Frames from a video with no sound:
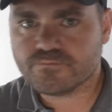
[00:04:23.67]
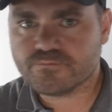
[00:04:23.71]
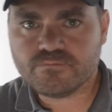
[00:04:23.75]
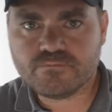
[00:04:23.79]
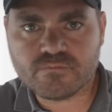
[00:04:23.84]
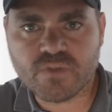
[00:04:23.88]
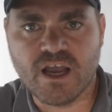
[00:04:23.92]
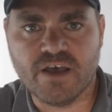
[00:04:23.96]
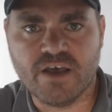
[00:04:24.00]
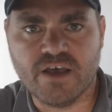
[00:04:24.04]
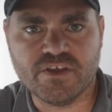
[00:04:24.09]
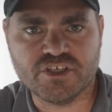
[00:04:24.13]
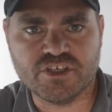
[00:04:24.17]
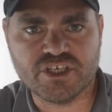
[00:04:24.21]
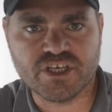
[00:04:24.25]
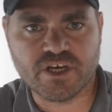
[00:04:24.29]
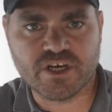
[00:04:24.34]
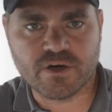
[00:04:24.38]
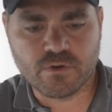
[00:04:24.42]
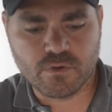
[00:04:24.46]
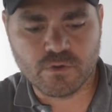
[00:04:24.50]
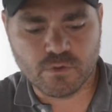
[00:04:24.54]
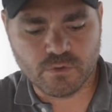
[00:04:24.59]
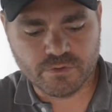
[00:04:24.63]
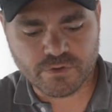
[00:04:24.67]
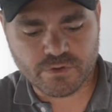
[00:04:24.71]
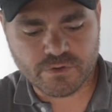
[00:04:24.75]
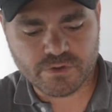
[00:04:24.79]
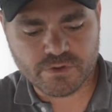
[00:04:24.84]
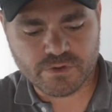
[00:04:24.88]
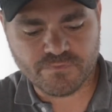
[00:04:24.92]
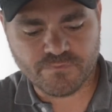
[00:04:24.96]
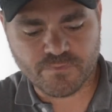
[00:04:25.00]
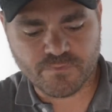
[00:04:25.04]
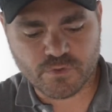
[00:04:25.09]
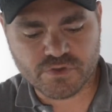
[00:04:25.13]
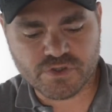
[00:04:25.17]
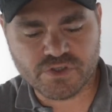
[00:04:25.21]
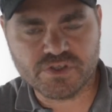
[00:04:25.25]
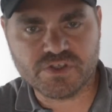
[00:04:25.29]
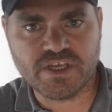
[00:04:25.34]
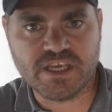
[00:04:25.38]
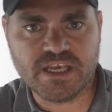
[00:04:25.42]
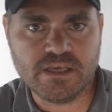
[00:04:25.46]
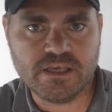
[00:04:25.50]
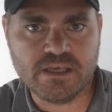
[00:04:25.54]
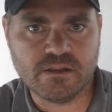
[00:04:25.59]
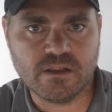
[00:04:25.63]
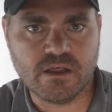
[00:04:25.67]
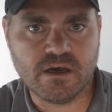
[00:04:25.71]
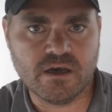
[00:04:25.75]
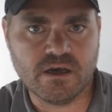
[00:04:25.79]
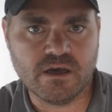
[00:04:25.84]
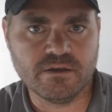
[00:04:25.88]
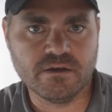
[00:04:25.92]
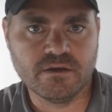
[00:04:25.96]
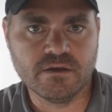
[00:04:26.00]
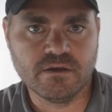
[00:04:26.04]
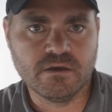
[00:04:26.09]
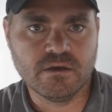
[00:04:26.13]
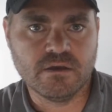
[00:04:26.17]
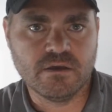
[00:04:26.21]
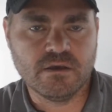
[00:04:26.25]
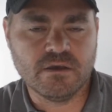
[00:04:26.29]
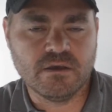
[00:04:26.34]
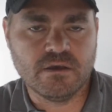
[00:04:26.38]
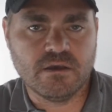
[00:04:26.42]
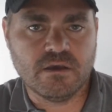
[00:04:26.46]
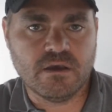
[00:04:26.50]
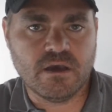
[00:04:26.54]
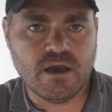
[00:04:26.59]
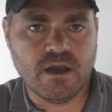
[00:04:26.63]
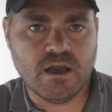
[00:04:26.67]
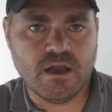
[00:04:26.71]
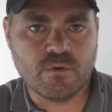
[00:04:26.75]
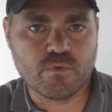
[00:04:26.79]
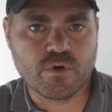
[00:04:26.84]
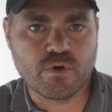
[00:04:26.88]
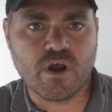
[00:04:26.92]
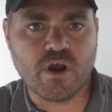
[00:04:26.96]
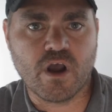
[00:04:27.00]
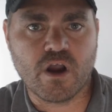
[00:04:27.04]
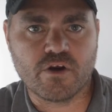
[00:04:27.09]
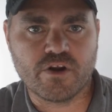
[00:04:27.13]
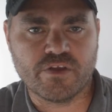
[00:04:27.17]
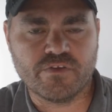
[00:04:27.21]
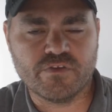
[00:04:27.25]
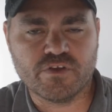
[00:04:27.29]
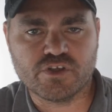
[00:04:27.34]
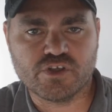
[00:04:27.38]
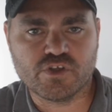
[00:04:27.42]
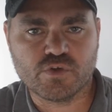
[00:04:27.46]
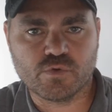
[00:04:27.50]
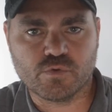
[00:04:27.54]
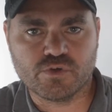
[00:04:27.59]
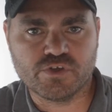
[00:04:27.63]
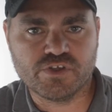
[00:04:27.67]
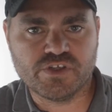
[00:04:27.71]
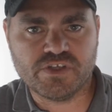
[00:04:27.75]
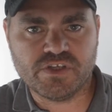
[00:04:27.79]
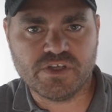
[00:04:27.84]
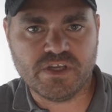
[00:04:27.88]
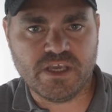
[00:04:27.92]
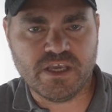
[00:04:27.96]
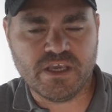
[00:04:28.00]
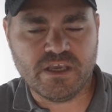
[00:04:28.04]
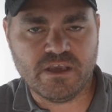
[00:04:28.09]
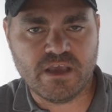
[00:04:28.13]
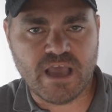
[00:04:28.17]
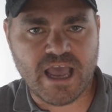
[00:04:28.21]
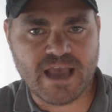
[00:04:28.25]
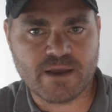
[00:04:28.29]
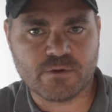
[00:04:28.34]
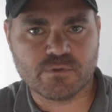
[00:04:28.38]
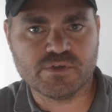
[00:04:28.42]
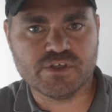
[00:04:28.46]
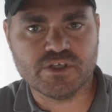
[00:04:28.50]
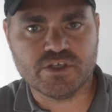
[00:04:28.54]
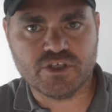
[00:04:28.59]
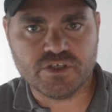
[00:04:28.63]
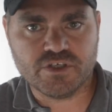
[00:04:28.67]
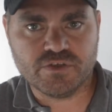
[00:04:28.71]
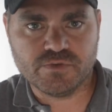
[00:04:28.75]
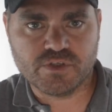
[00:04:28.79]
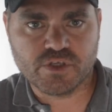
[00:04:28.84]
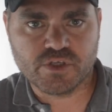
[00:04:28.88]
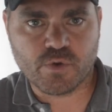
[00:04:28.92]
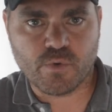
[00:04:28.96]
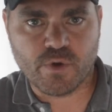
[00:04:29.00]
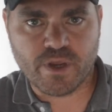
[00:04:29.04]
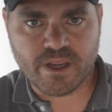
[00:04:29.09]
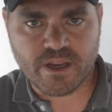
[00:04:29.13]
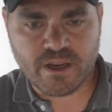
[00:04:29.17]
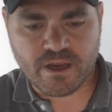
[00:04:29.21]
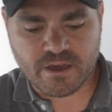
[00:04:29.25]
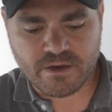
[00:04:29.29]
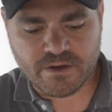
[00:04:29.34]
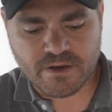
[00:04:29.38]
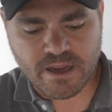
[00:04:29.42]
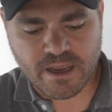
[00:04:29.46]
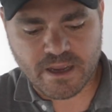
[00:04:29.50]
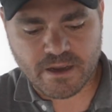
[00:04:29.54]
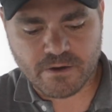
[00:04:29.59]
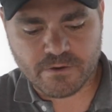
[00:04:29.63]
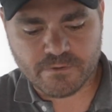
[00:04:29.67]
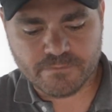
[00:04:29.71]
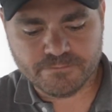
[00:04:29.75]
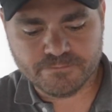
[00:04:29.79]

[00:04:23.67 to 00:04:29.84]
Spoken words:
that shareholders versus Elon regarding the Solar City acquisitions going on now.